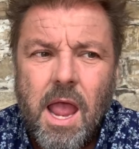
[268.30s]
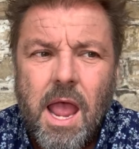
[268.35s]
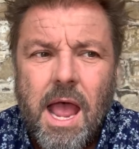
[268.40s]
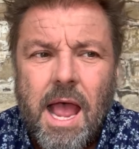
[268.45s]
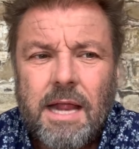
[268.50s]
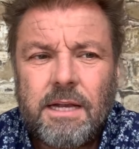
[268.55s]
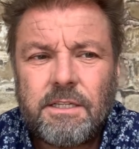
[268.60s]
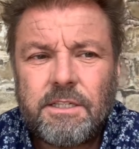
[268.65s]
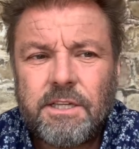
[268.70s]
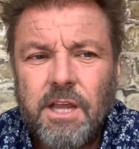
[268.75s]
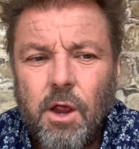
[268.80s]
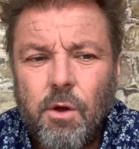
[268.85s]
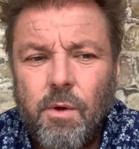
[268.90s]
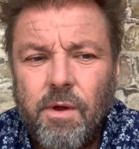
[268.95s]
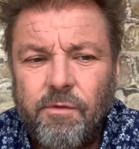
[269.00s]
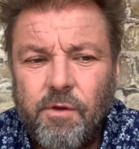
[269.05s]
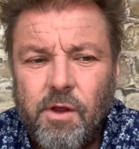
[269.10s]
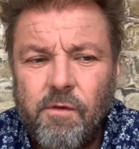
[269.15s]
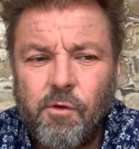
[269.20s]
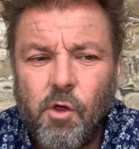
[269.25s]
And so
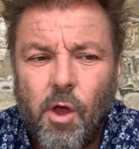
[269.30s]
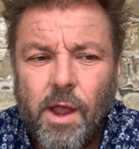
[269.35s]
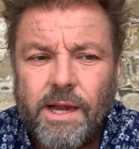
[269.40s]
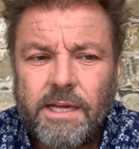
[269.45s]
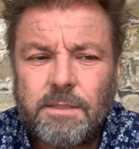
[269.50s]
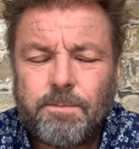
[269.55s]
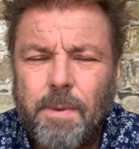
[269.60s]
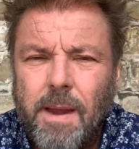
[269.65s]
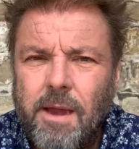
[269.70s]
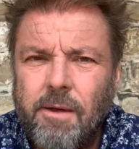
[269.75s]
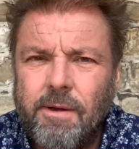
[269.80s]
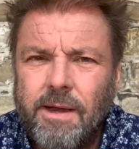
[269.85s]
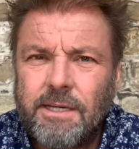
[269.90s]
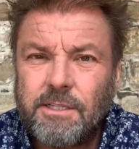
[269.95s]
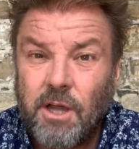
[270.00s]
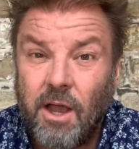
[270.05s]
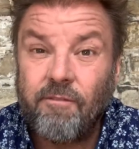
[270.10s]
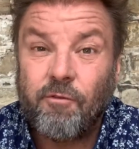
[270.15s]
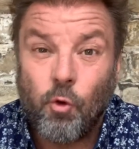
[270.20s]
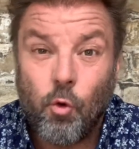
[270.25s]
if you've got experience
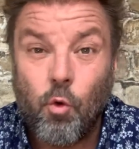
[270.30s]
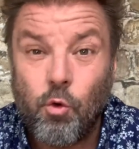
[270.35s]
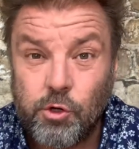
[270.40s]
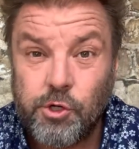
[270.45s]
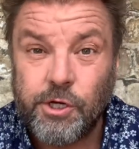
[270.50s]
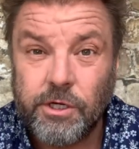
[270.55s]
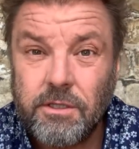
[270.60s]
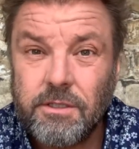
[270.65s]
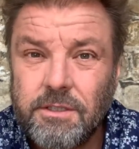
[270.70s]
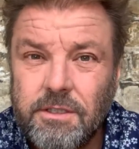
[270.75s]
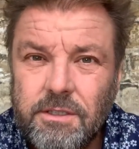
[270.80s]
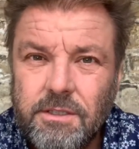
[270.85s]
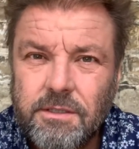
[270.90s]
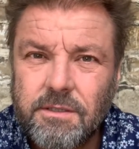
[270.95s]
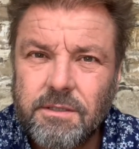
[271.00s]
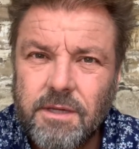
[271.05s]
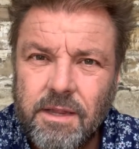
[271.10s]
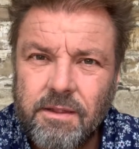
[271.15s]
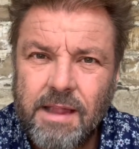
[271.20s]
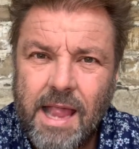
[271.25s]
of auctions,
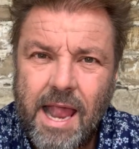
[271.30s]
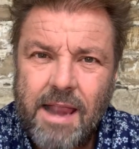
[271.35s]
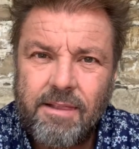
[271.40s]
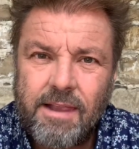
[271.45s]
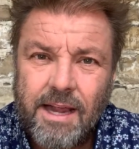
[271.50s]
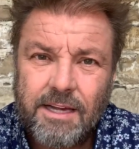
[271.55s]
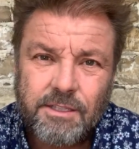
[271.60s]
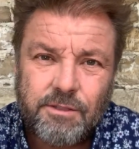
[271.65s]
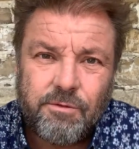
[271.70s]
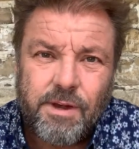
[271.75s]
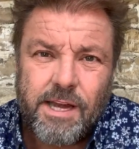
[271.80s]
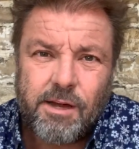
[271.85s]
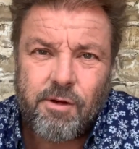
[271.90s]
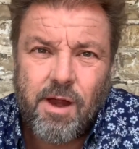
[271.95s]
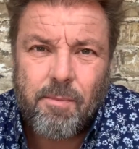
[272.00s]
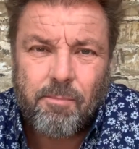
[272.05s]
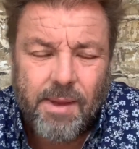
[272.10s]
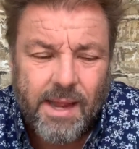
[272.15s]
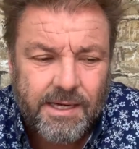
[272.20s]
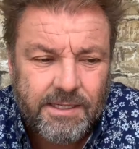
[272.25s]
then that's a really
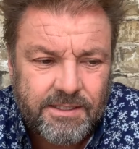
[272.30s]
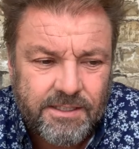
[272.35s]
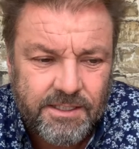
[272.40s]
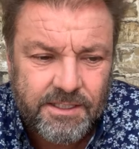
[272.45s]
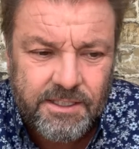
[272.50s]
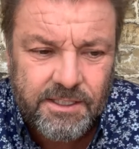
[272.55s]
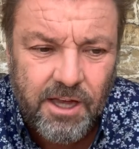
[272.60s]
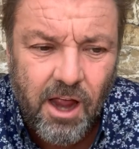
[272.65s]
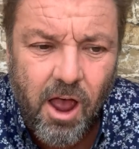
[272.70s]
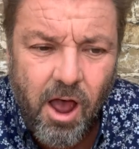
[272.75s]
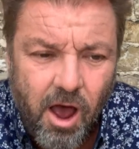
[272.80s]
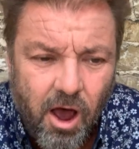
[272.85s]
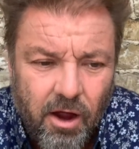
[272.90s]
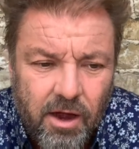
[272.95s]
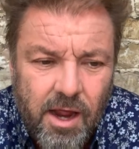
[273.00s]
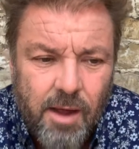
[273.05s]
great place to start.